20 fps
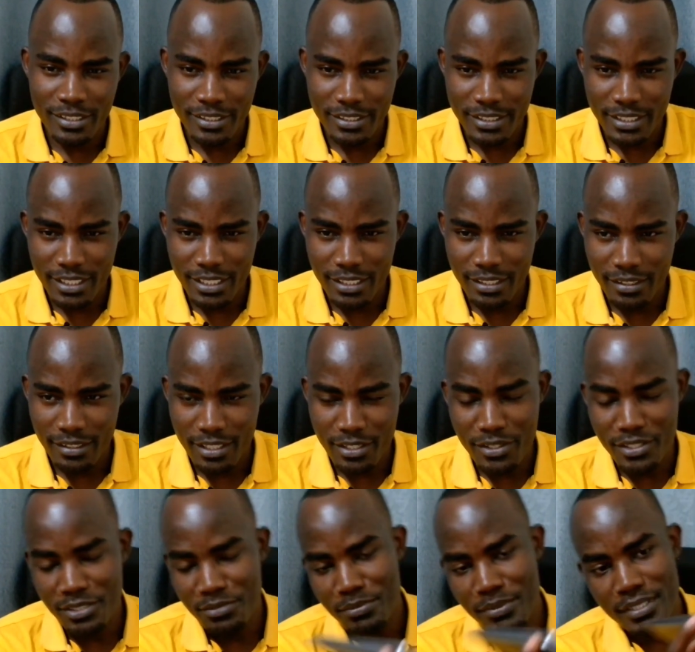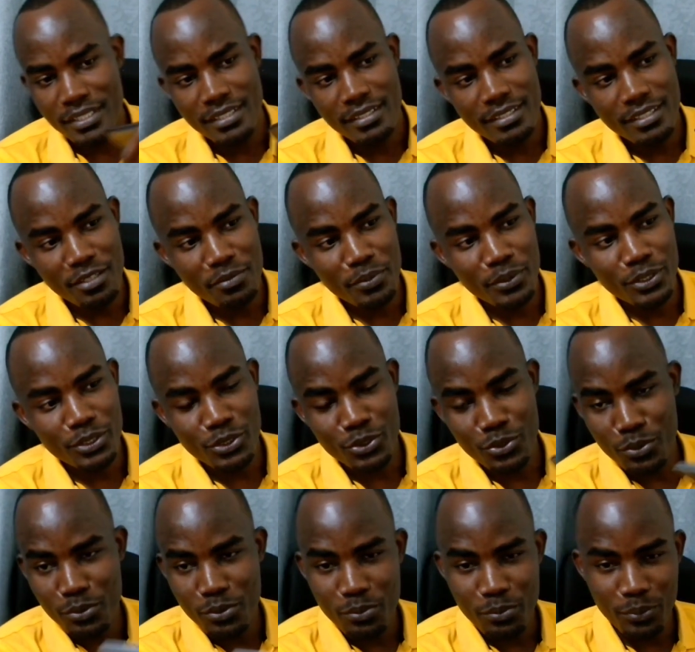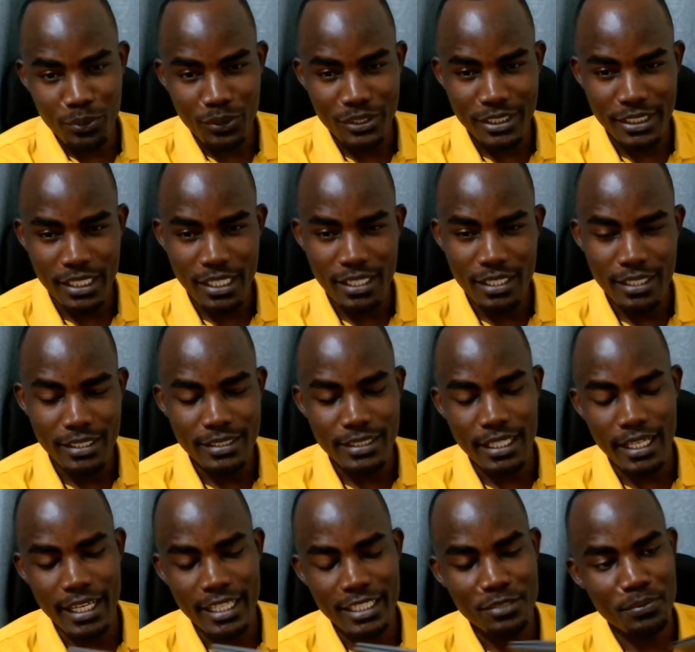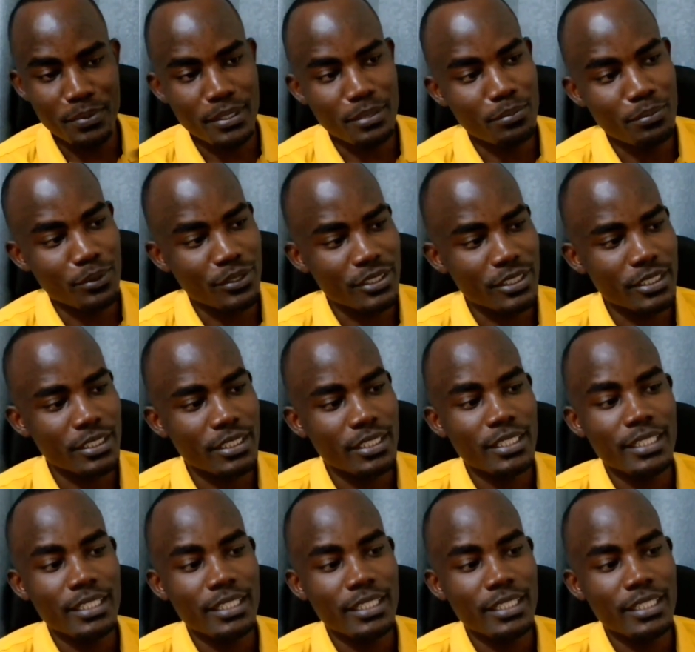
See the USB 3.2 port here. It's a high-speed port.